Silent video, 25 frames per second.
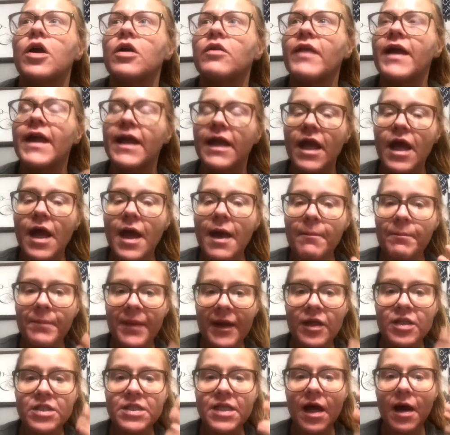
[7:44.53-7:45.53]
Like,
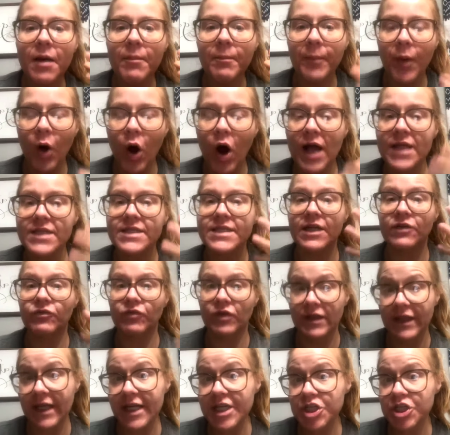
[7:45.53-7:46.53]
build bonds and
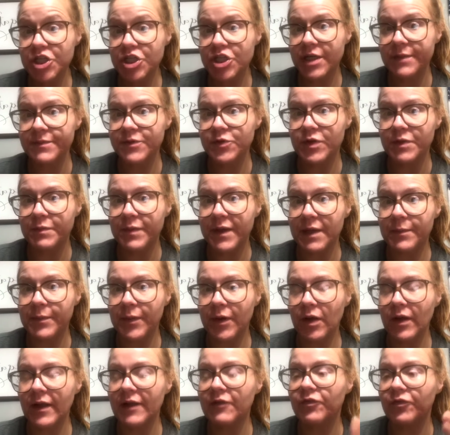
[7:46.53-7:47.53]
relationships with
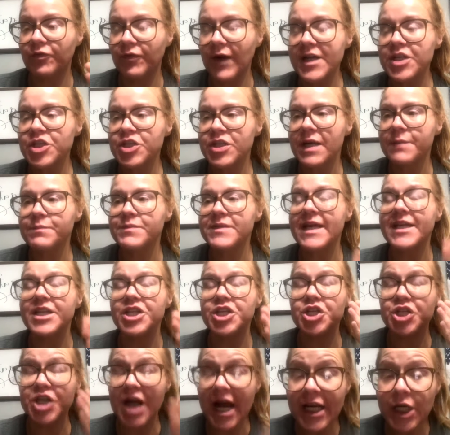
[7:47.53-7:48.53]
people and friendships and
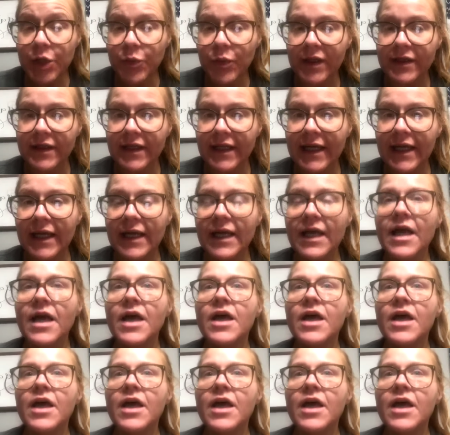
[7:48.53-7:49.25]
genuinely